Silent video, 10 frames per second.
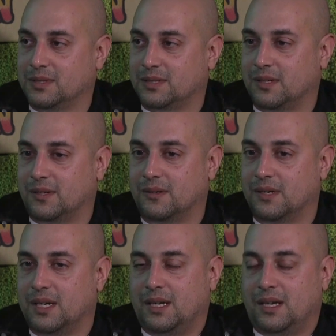So
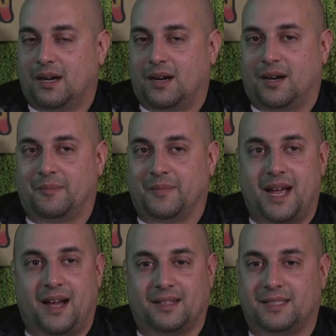
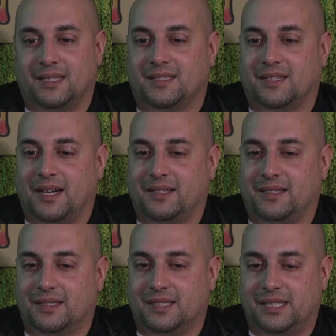yeah, it's exciting
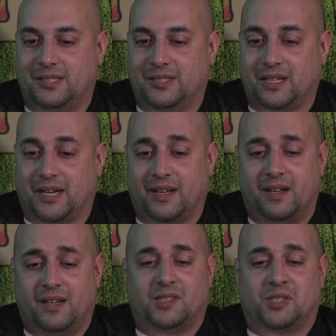to see just like
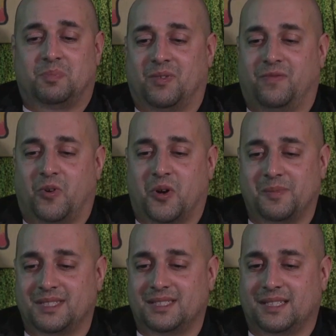the
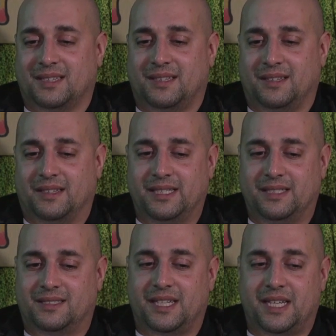performance that
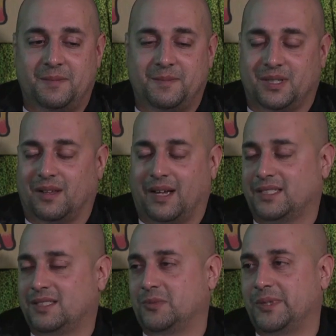these teams are like
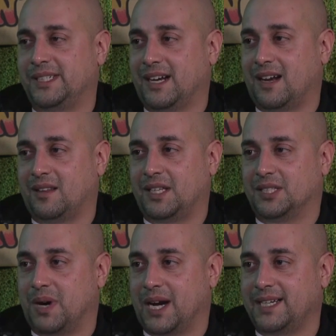squeezing out of
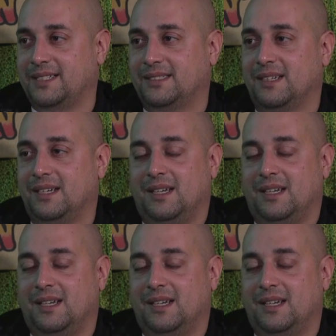these bikes.